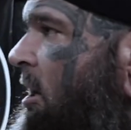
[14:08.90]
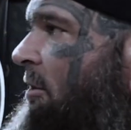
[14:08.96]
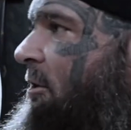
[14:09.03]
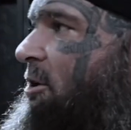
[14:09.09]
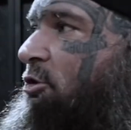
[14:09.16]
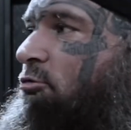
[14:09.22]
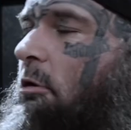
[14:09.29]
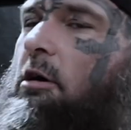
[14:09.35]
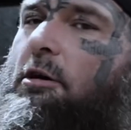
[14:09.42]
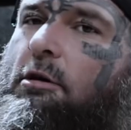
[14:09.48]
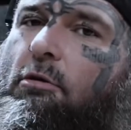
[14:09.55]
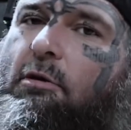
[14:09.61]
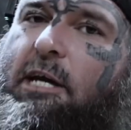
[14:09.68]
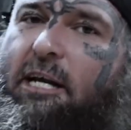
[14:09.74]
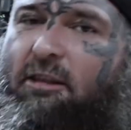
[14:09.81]
the stronger
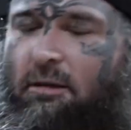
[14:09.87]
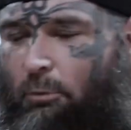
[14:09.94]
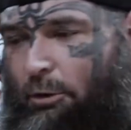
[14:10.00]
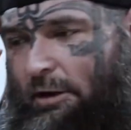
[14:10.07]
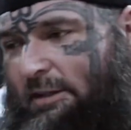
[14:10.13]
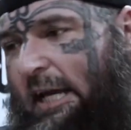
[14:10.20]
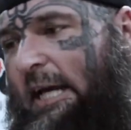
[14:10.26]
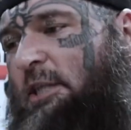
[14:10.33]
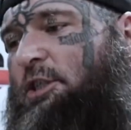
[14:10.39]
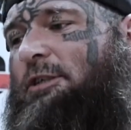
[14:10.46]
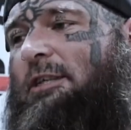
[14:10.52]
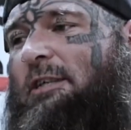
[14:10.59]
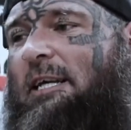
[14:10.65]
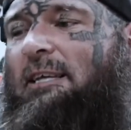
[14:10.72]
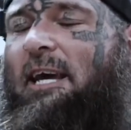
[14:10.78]
you get, the more attention to
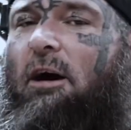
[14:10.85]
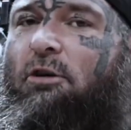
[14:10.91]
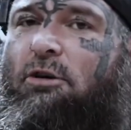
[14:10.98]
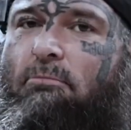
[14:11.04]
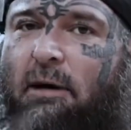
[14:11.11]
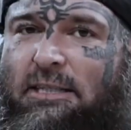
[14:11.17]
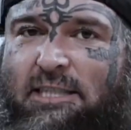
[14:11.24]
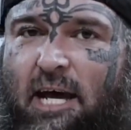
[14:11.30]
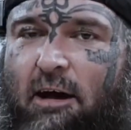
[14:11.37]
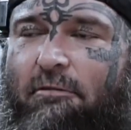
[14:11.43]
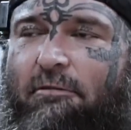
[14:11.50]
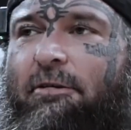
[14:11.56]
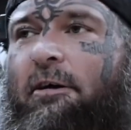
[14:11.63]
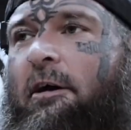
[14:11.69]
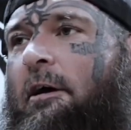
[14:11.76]
detail you must have.
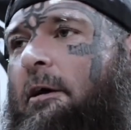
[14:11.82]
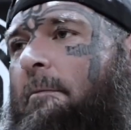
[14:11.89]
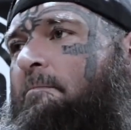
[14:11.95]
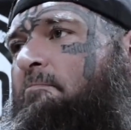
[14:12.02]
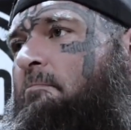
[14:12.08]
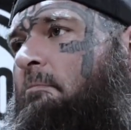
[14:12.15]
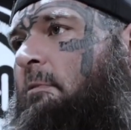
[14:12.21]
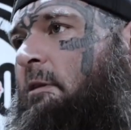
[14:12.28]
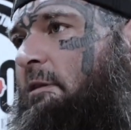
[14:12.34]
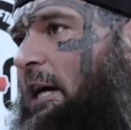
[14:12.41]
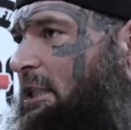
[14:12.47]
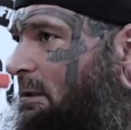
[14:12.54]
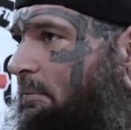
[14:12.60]
That's